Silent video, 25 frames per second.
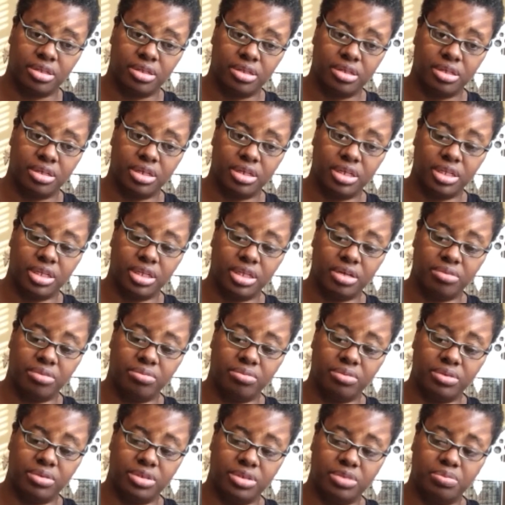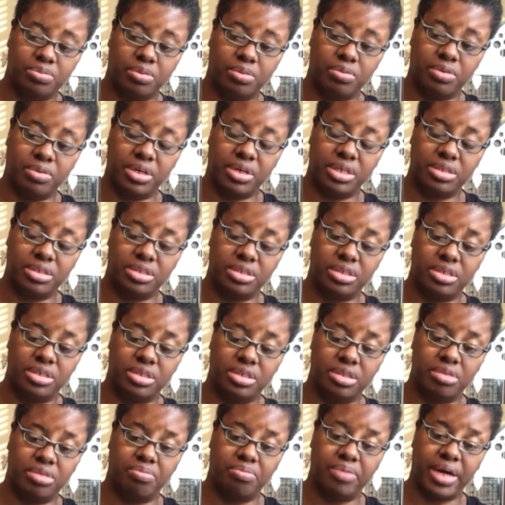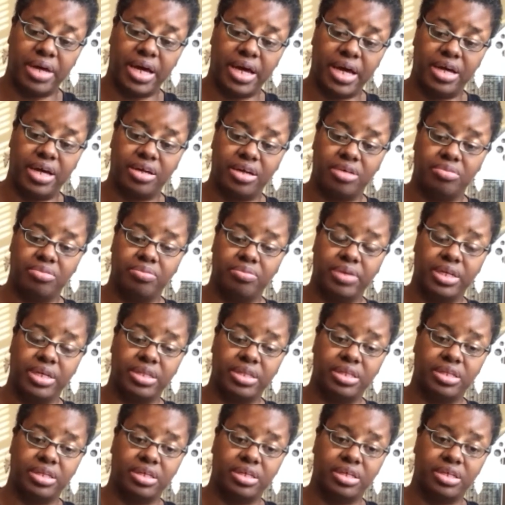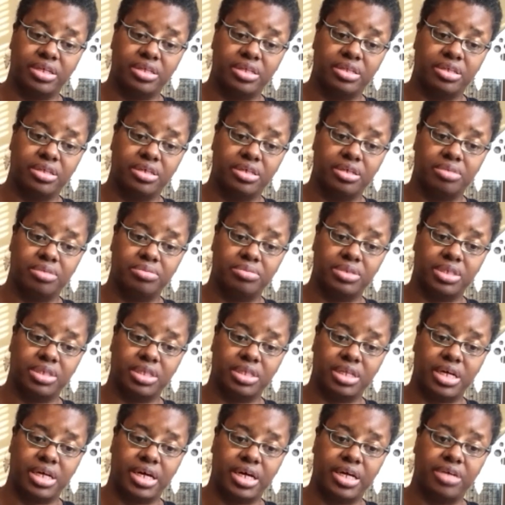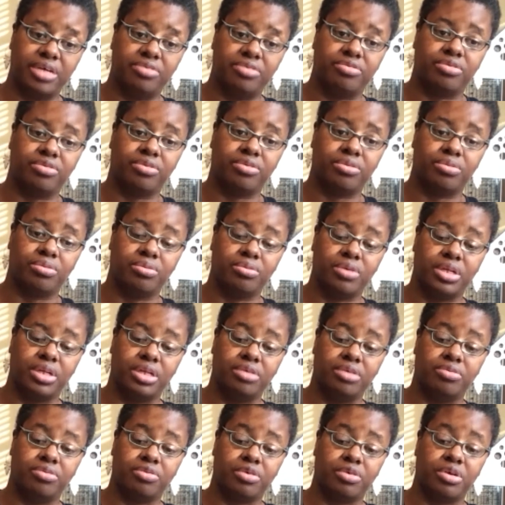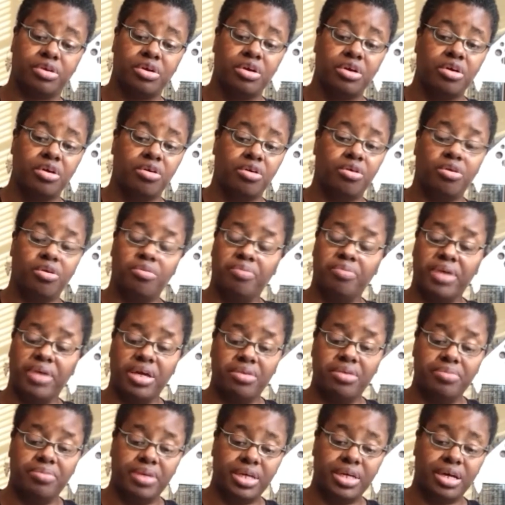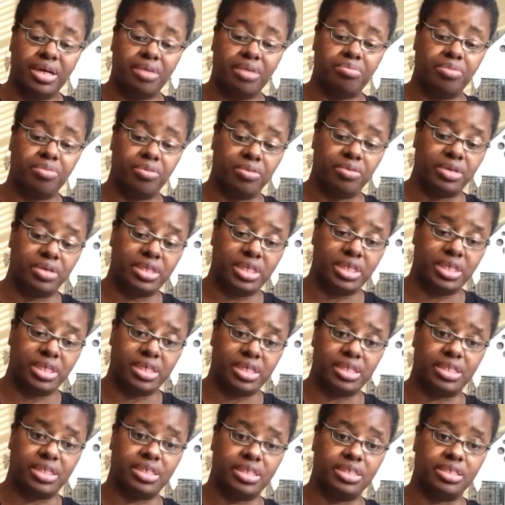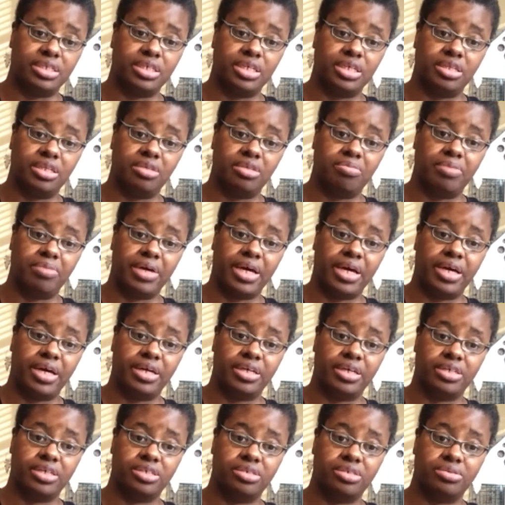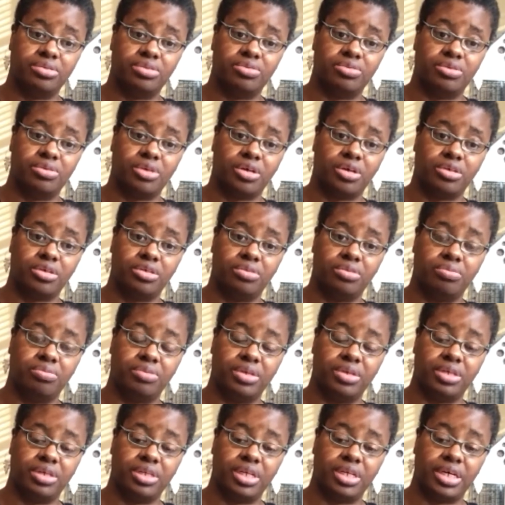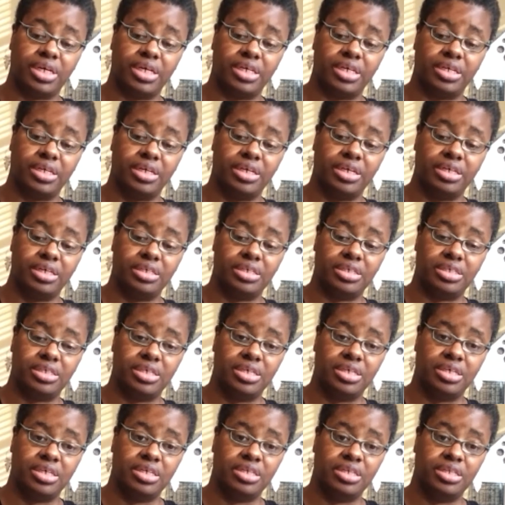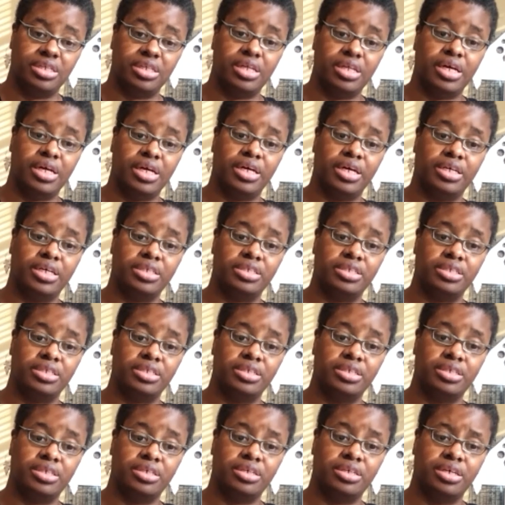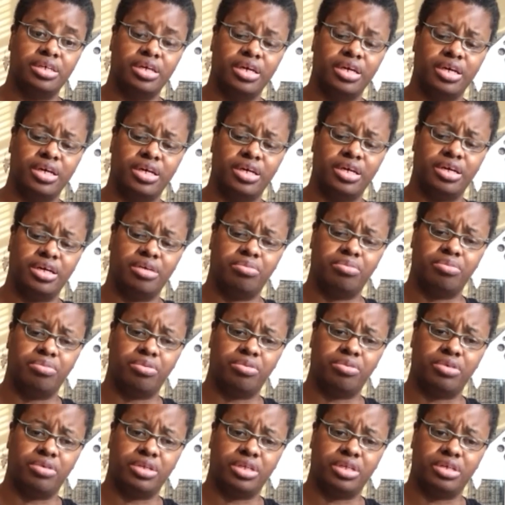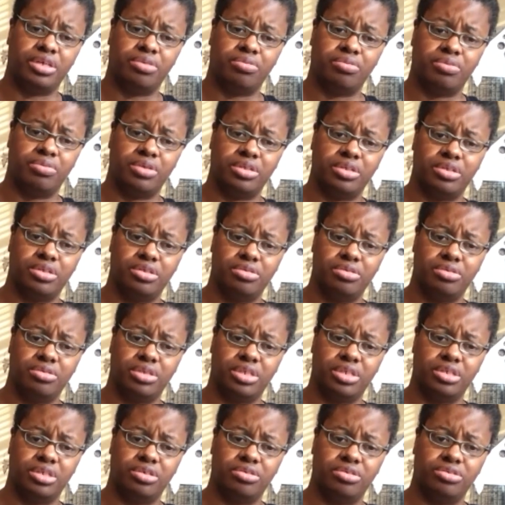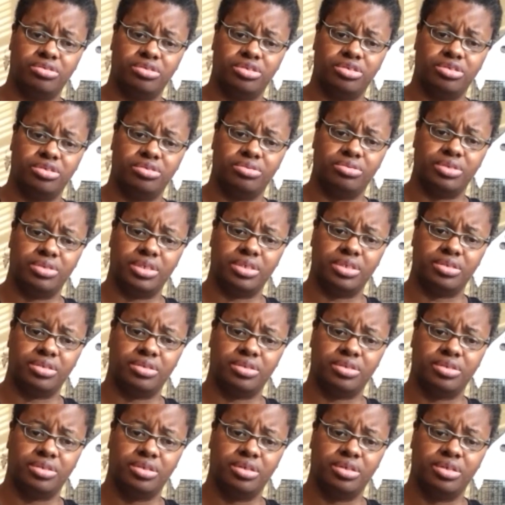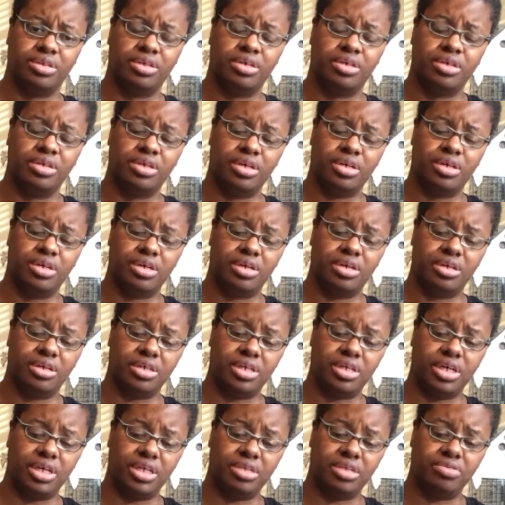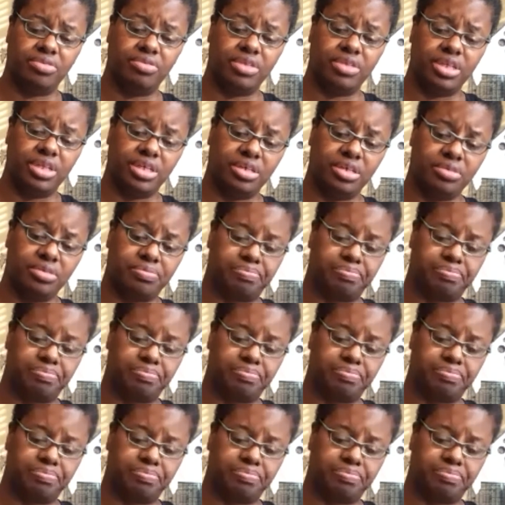and at which point the bag may then come to life or whatever. Or maybe I'm pointing at this and the bag is starting to realize that, hey, I'm pointing, what do you think you're doing? Kind of thing.